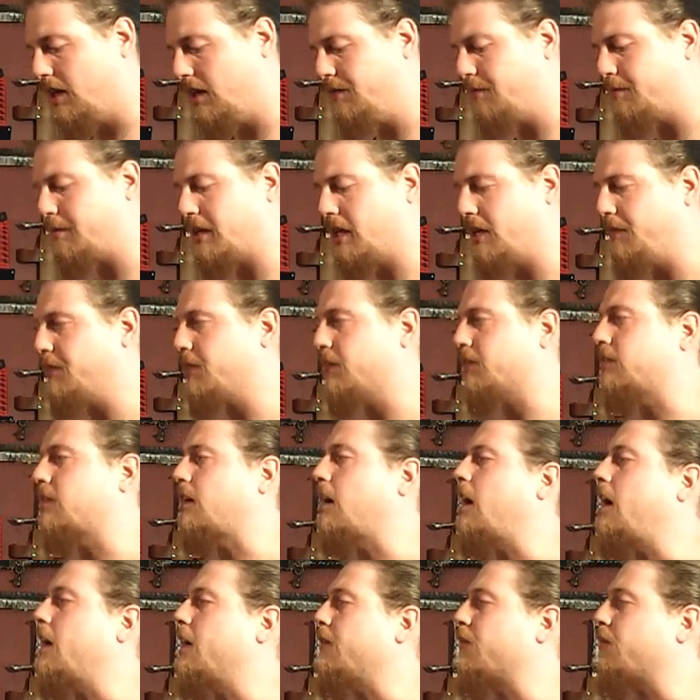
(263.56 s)
Even
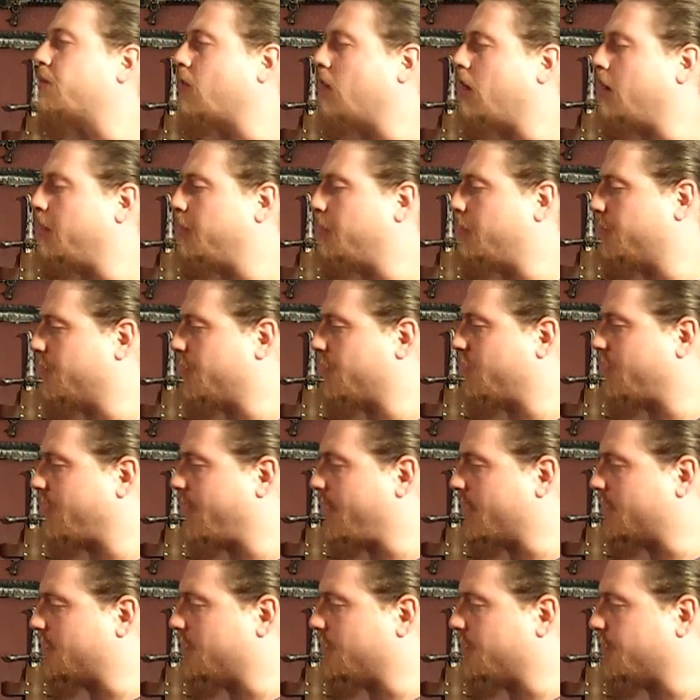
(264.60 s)
aside from the
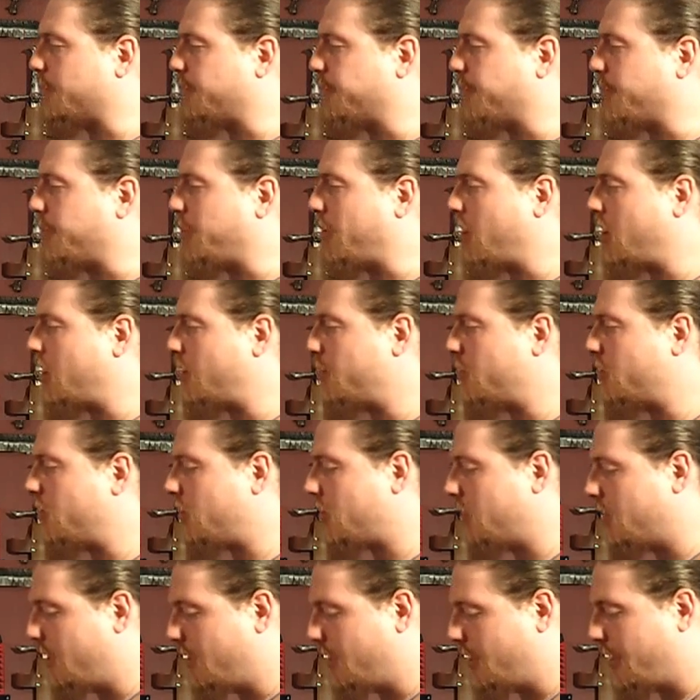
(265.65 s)
fact that the
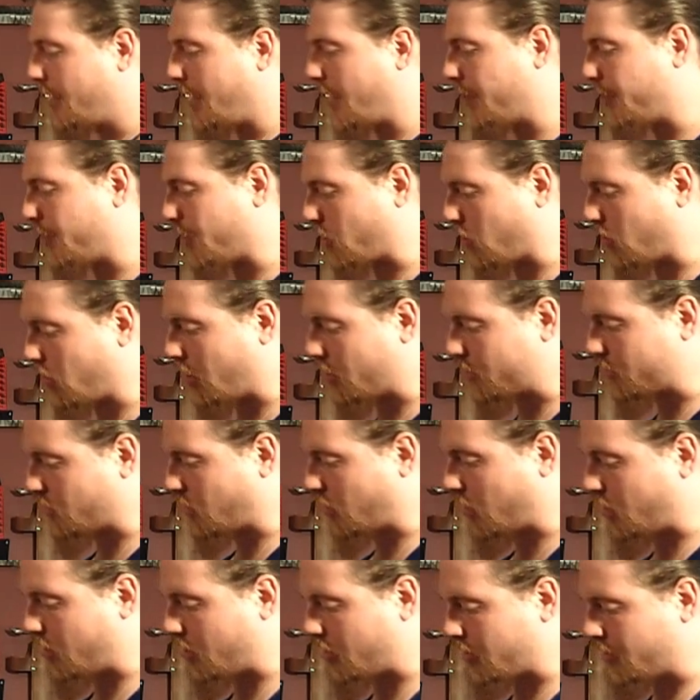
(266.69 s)
pommel and the
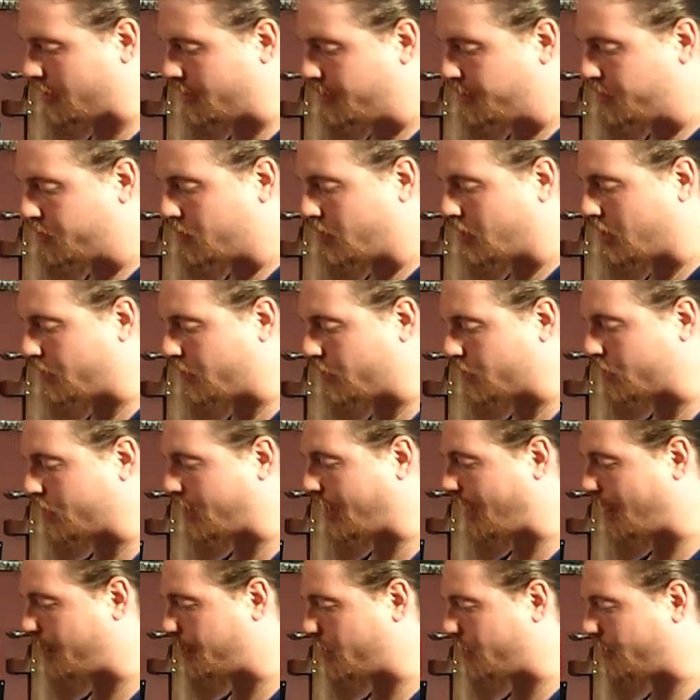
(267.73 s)
crossguard and the
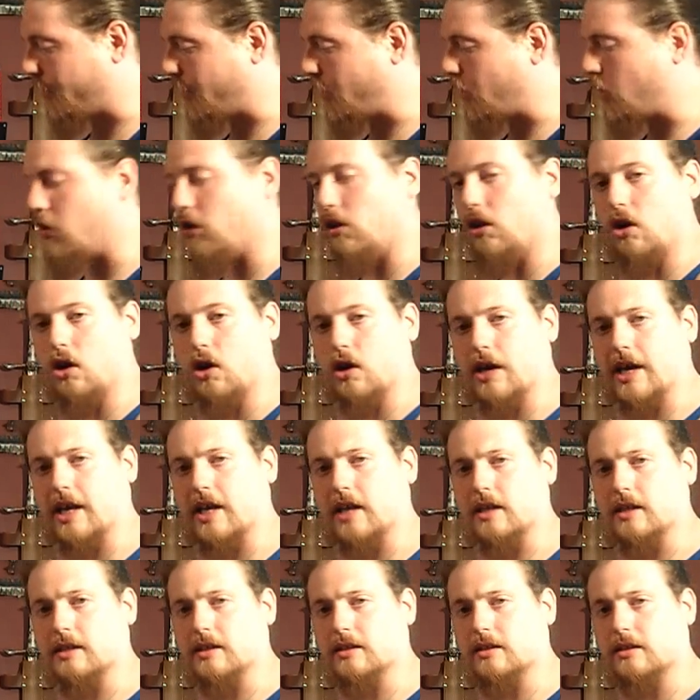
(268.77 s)
scabbard, they all look
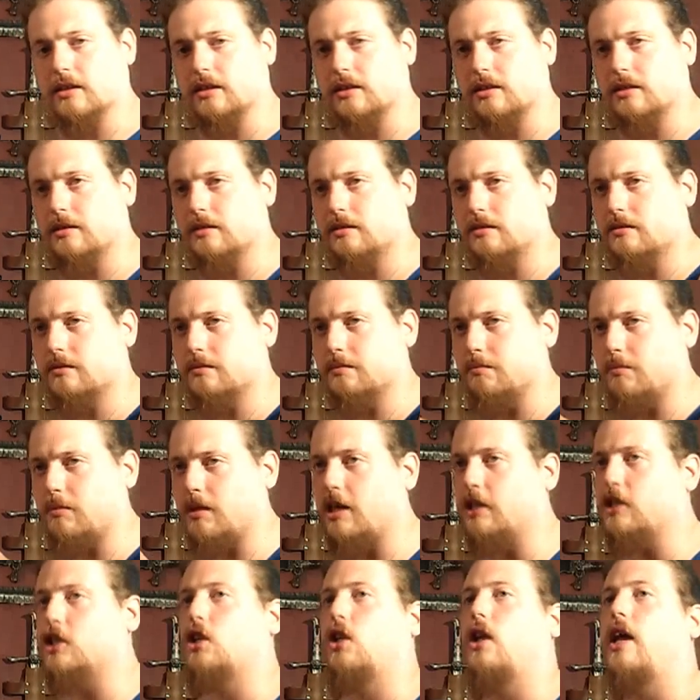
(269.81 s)
as
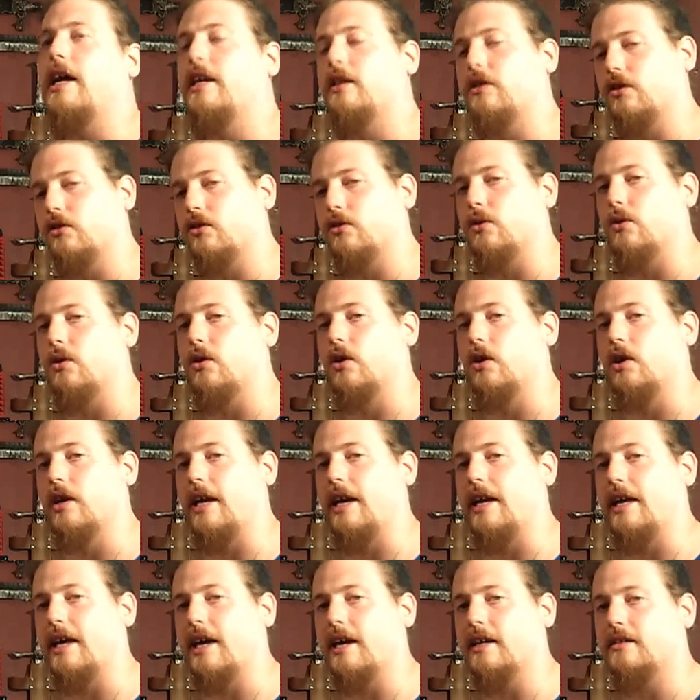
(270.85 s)
much like the sword,
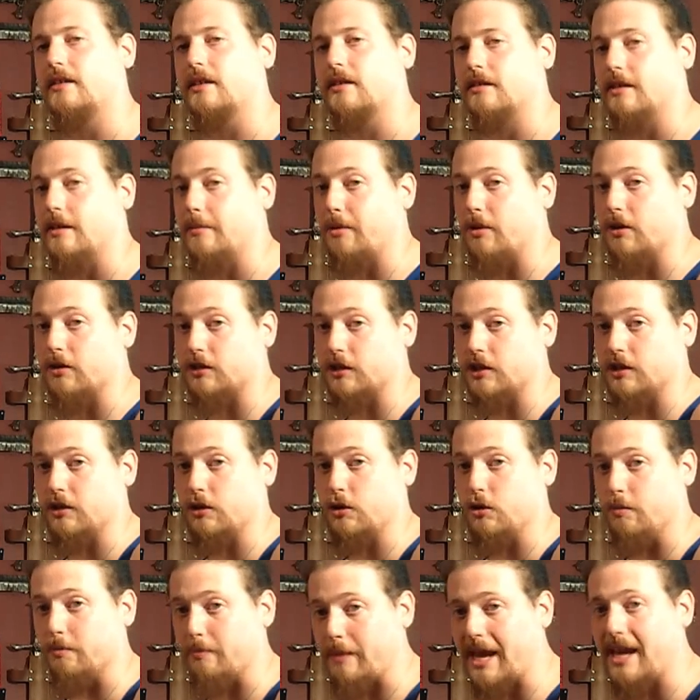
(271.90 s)
I guess, as the
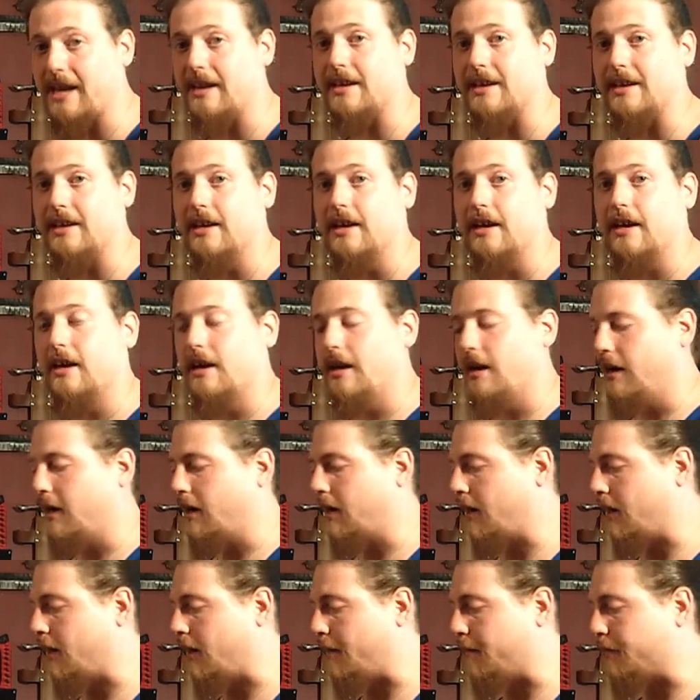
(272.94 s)
person who made it
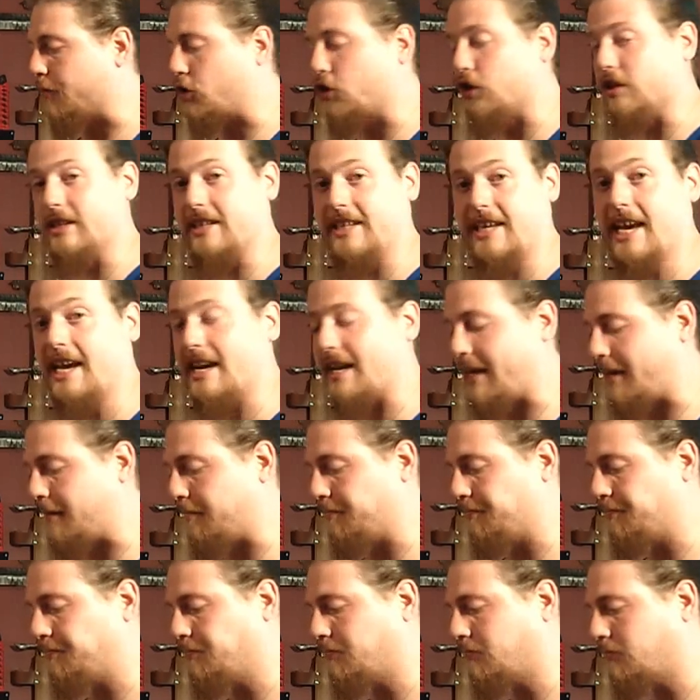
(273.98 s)
could get
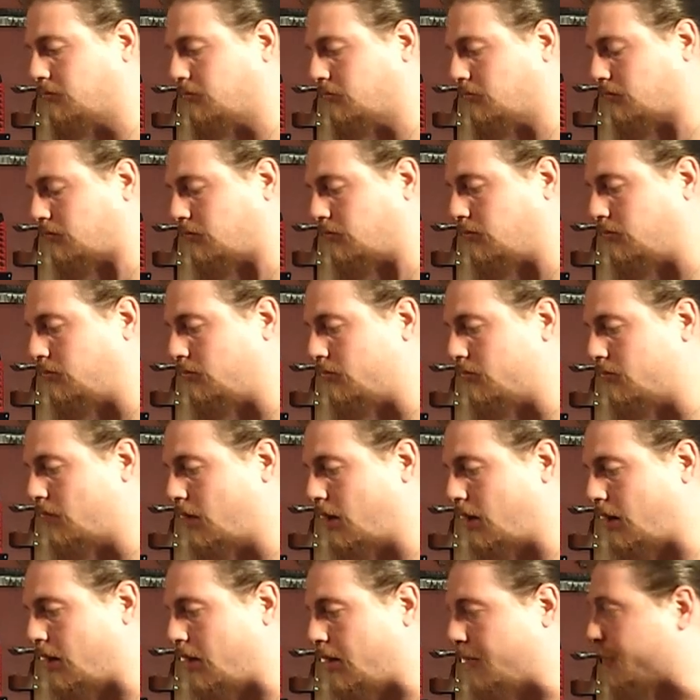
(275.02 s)
it.
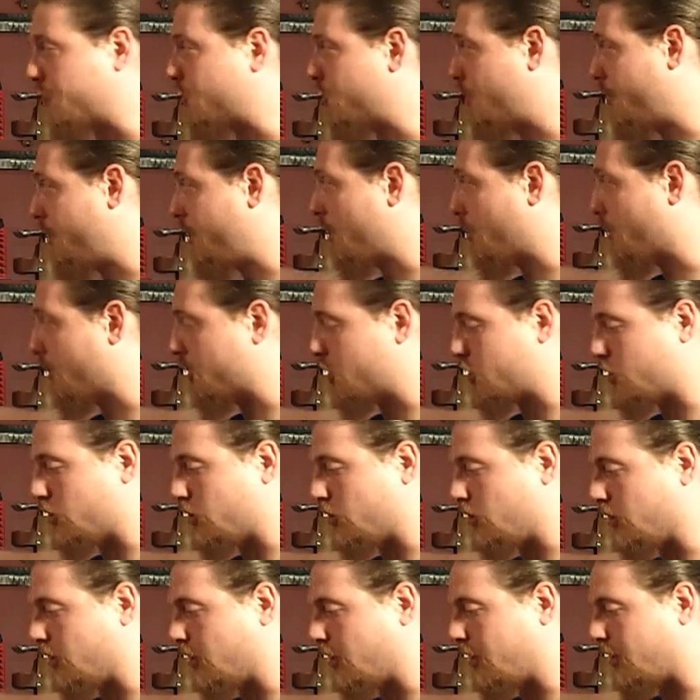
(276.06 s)
To the
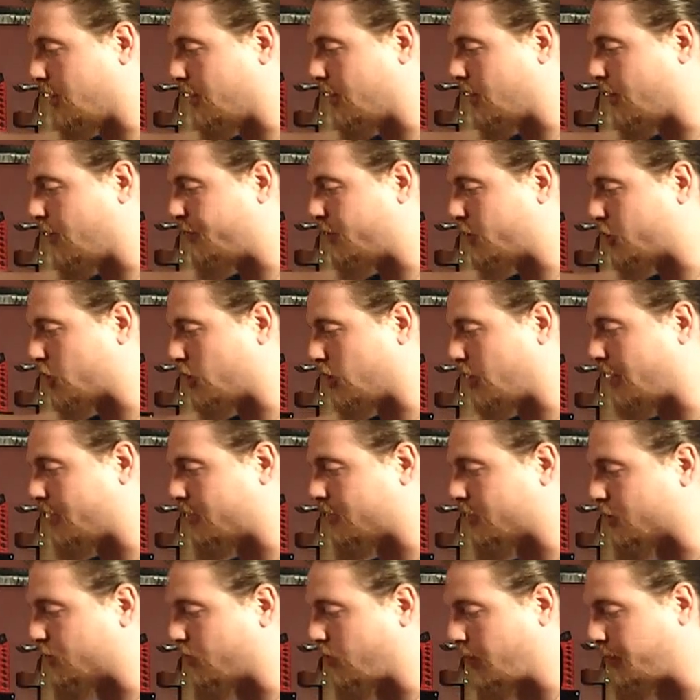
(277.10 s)
original official
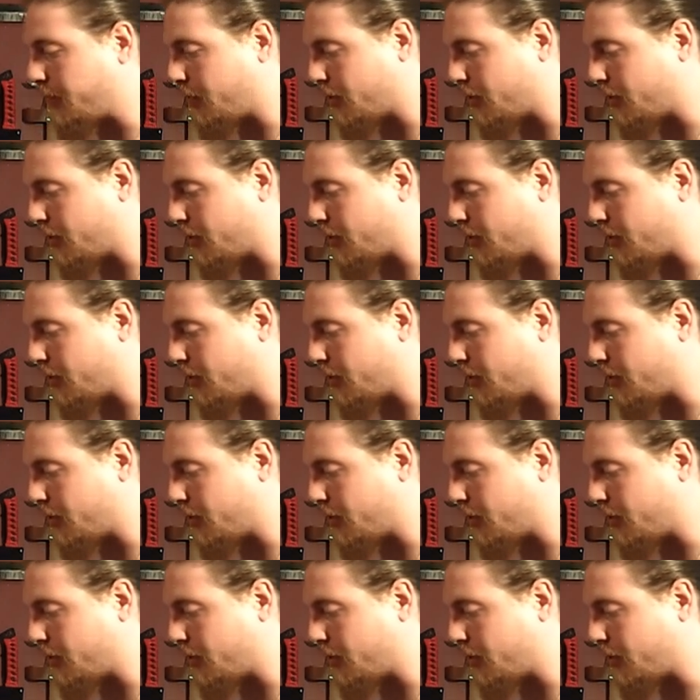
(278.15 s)
licensed